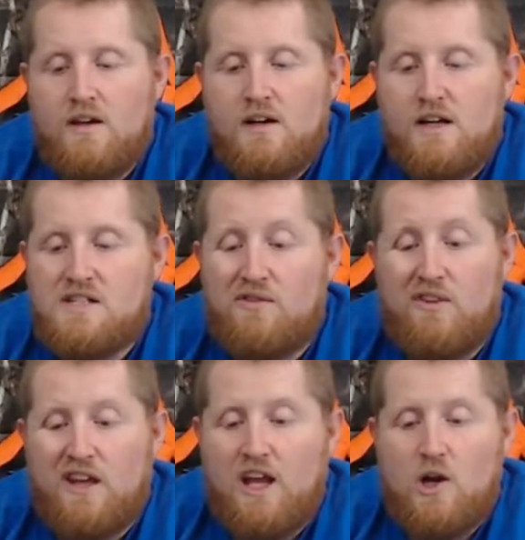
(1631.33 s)

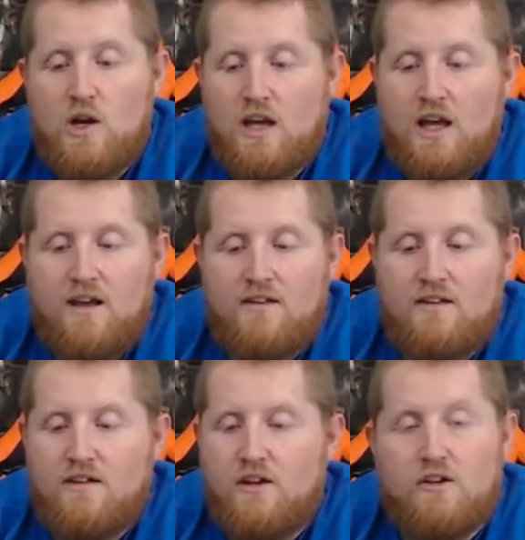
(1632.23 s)
different carrying case
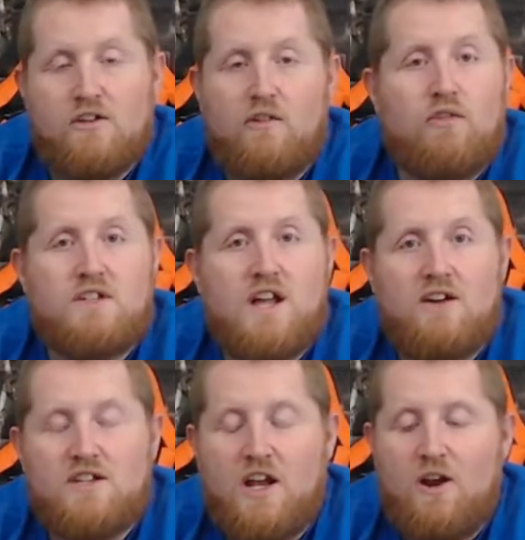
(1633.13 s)
and different styles
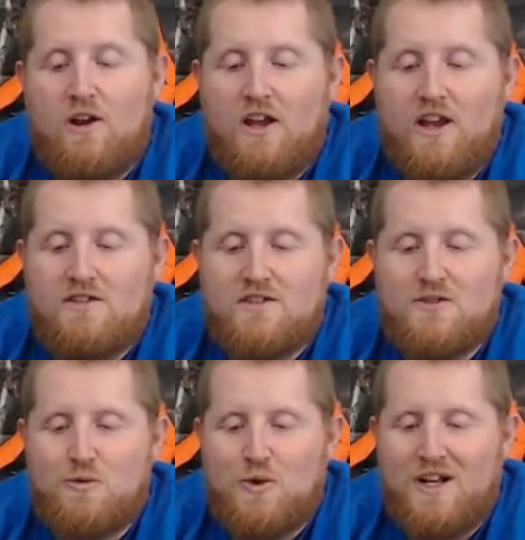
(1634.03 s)
of carrying cases
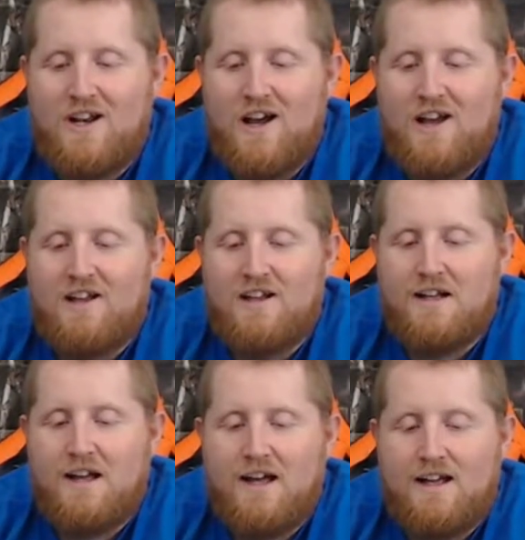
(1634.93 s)
and whatnot. And
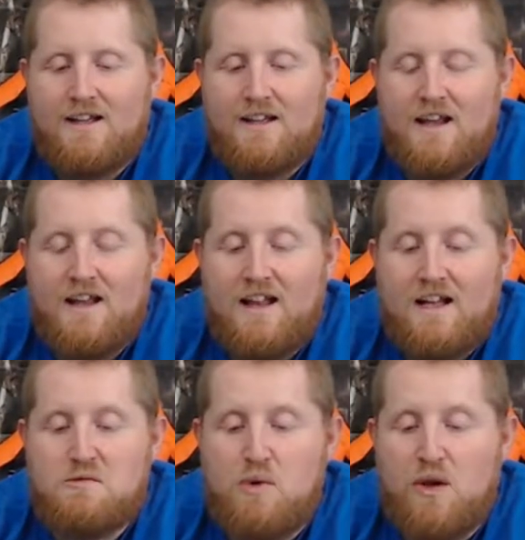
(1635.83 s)
that's
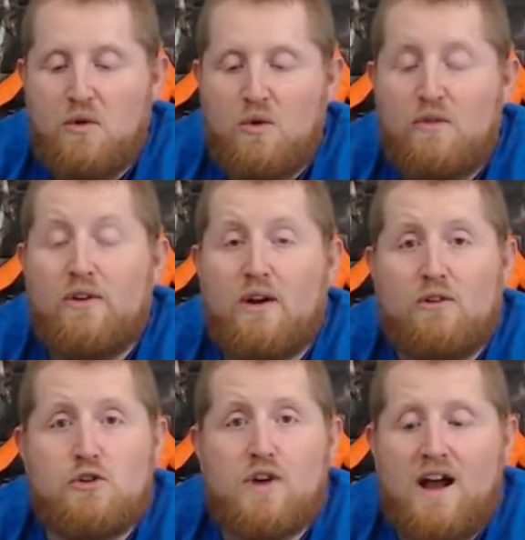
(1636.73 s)
pretty cool if you're ever
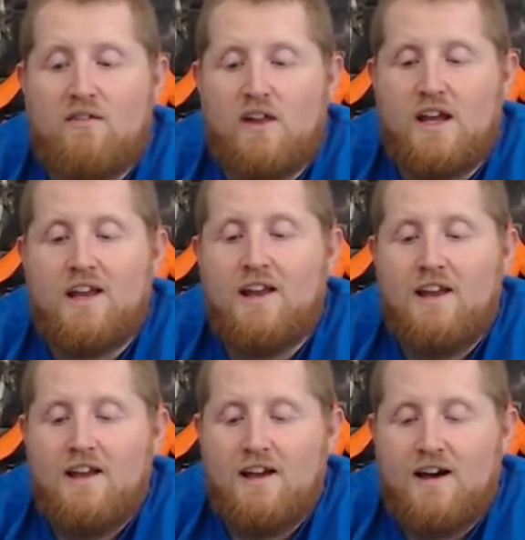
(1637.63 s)
traveling
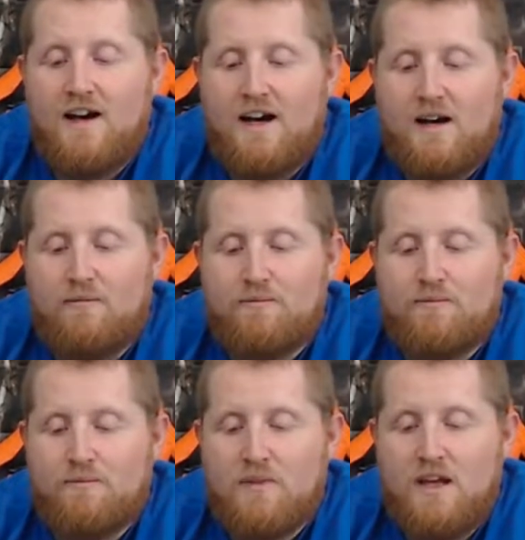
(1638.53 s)
and
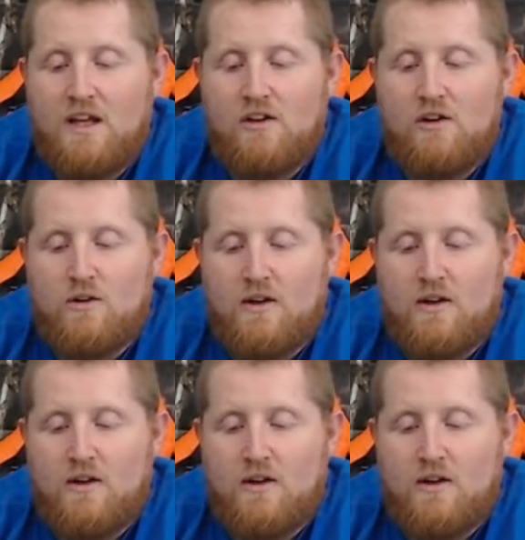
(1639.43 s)
you're